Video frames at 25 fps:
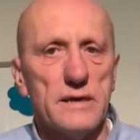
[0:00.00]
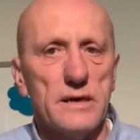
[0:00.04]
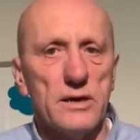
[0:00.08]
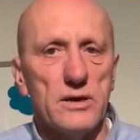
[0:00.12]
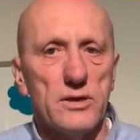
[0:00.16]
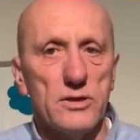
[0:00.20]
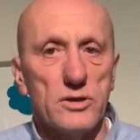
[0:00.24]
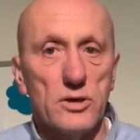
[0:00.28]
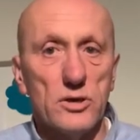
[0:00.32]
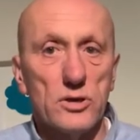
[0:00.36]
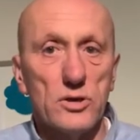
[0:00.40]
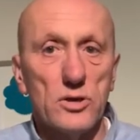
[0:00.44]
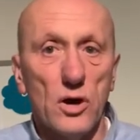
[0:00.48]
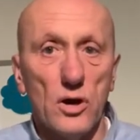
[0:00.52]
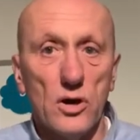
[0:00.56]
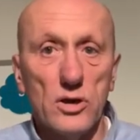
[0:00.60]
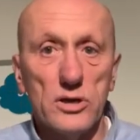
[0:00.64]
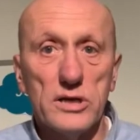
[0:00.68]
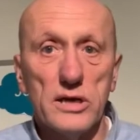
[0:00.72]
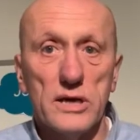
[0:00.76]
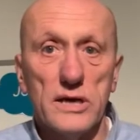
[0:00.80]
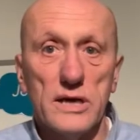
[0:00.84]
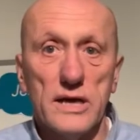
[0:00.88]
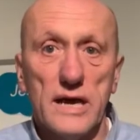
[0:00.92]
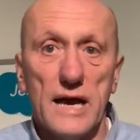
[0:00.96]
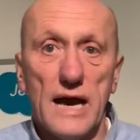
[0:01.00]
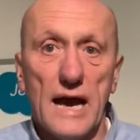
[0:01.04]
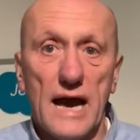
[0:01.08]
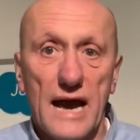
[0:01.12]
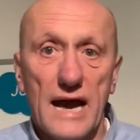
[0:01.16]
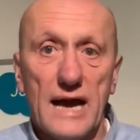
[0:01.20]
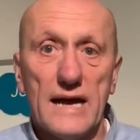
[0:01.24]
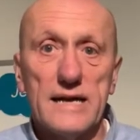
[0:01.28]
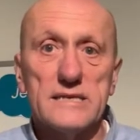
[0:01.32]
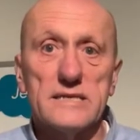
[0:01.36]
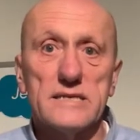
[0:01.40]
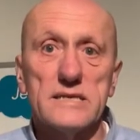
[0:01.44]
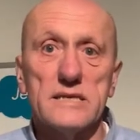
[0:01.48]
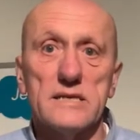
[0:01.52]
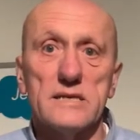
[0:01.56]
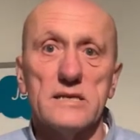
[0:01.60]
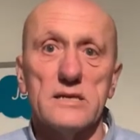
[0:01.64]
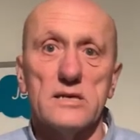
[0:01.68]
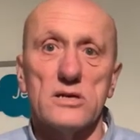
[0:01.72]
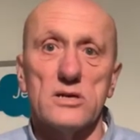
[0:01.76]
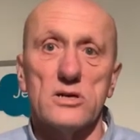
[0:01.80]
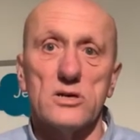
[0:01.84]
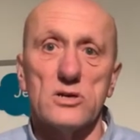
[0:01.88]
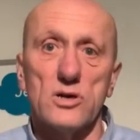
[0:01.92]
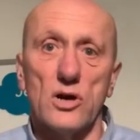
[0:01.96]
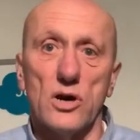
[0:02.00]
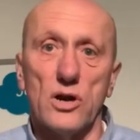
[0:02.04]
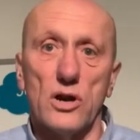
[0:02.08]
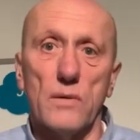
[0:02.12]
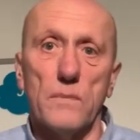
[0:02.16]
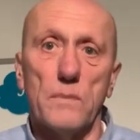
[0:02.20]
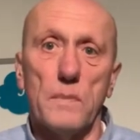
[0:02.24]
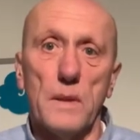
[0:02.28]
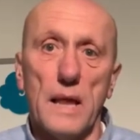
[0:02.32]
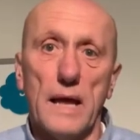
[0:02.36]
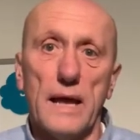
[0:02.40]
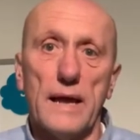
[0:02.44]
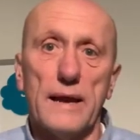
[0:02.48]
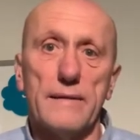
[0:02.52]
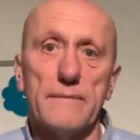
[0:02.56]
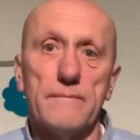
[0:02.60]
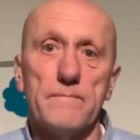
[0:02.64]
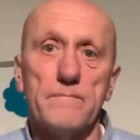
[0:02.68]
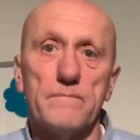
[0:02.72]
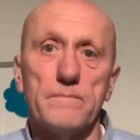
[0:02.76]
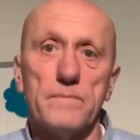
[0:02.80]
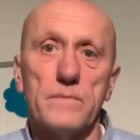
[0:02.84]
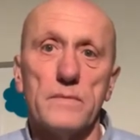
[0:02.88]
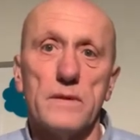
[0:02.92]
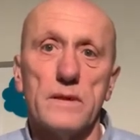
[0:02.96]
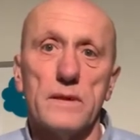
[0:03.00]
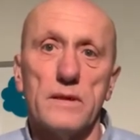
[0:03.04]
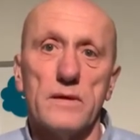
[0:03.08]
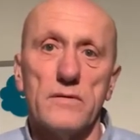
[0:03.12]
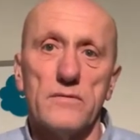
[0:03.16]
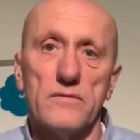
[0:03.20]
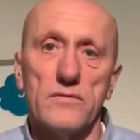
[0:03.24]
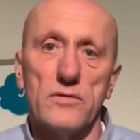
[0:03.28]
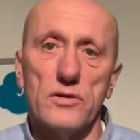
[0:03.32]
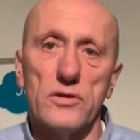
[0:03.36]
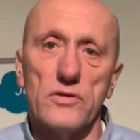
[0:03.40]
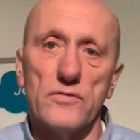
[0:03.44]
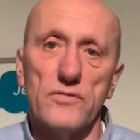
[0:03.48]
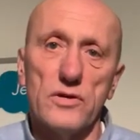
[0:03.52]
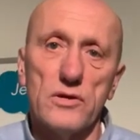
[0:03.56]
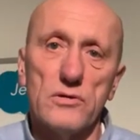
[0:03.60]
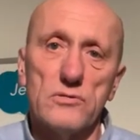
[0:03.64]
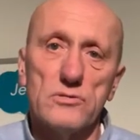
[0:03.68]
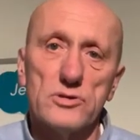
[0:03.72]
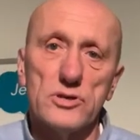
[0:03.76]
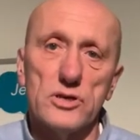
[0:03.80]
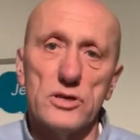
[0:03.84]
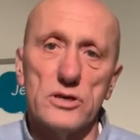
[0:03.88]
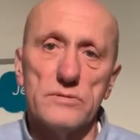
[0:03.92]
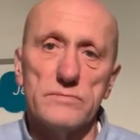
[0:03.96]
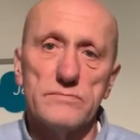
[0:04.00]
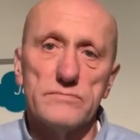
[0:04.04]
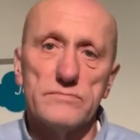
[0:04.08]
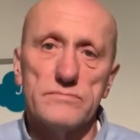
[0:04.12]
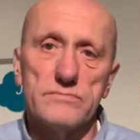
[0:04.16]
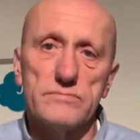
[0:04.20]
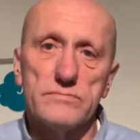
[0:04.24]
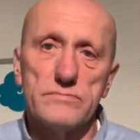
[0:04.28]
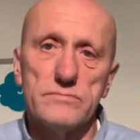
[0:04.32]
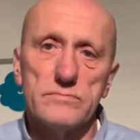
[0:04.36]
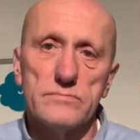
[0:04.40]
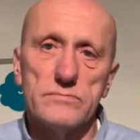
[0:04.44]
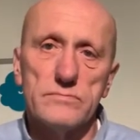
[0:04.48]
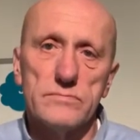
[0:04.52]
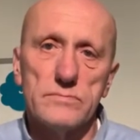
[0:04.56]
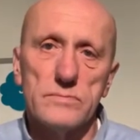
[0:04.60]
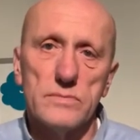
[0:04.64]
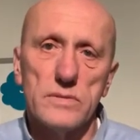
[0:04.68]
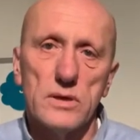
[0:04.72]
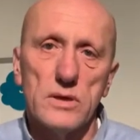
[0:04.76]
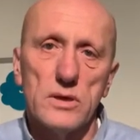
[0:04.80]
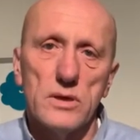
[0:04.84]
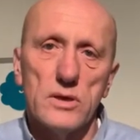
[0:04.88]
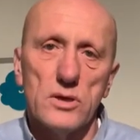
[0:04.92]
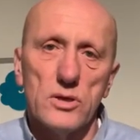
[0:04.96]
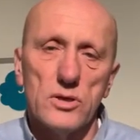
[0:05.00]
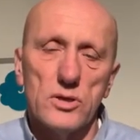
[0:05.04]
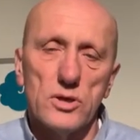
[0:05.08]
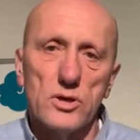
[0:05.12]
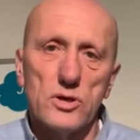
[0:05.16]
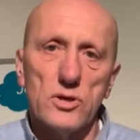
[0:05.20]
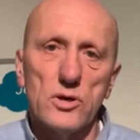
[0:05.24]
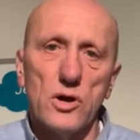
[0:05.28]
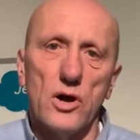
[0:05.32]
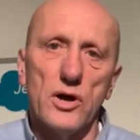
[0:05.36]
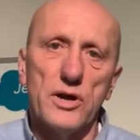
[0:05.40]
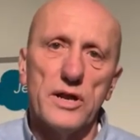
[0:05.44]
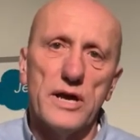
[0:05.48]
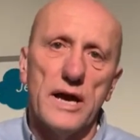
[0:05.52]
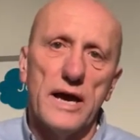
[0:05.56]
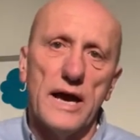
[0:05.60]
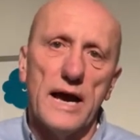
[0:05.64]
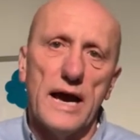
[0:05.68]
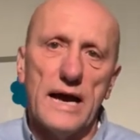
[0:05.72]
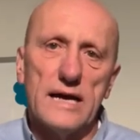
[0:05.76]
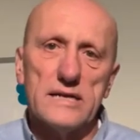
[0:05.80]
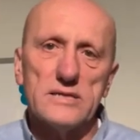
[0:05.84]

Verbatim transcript: that God has got a plan for the future that God has